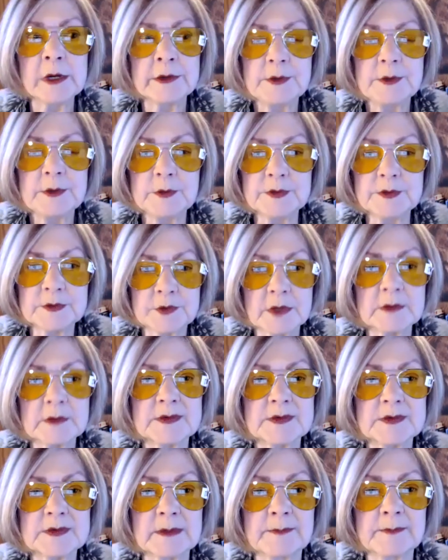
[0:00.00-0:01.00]
who starts
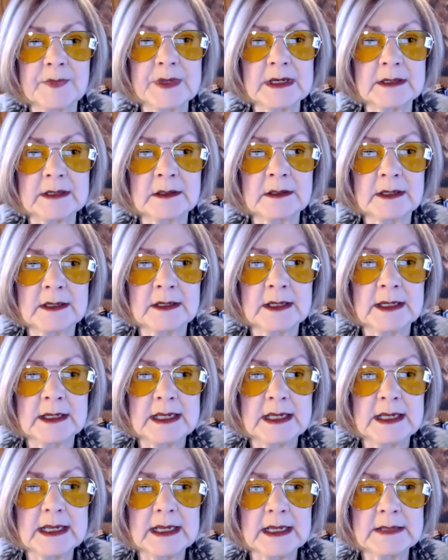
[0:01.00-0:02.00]
something
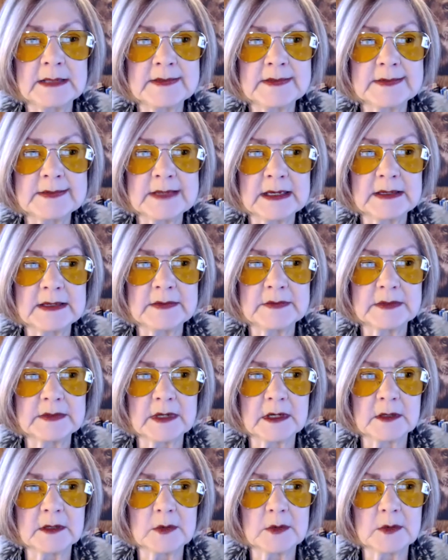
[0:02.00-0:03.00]
and says,
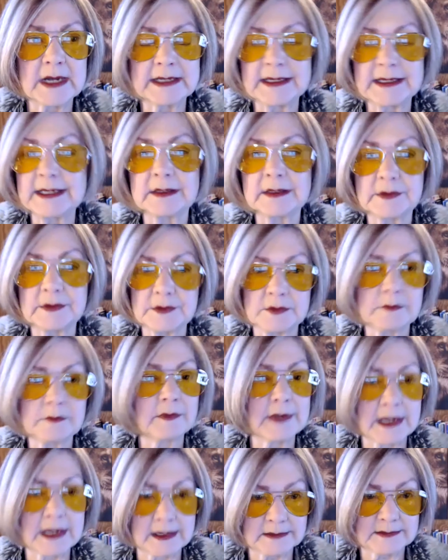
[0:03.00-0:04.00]
"Oh, I can't do
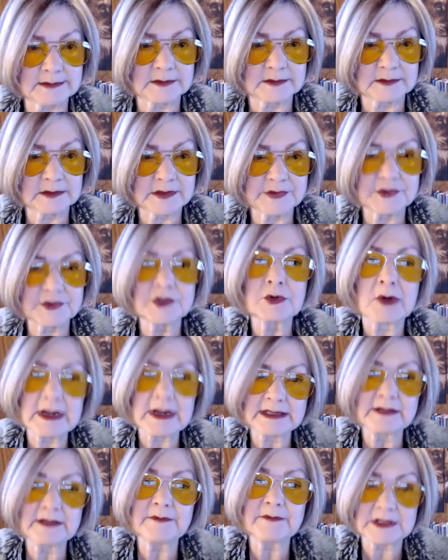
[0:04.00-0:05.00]
that," because you know I
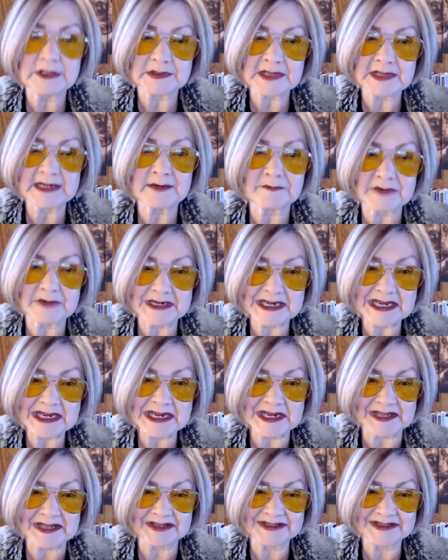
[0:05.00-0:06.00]
live in the land of I
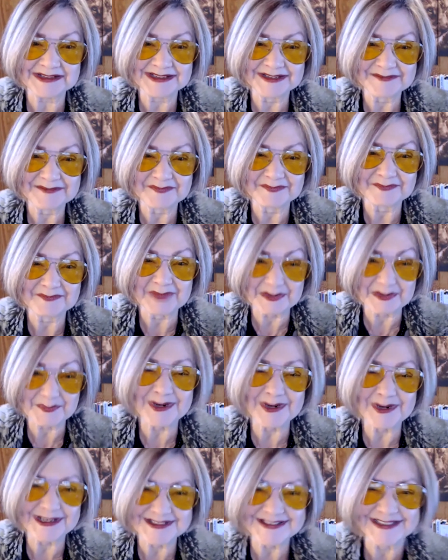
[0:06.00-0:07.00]
can. My
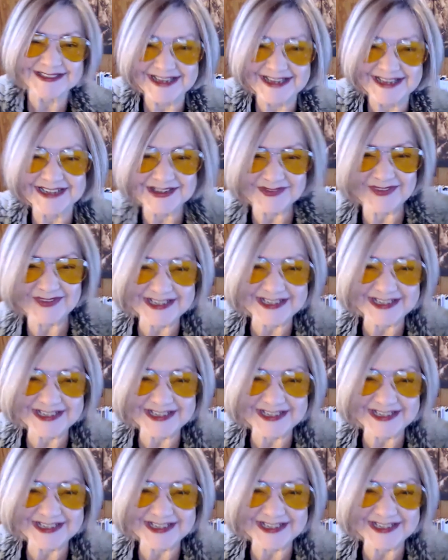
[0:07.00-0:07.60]
book is the land of I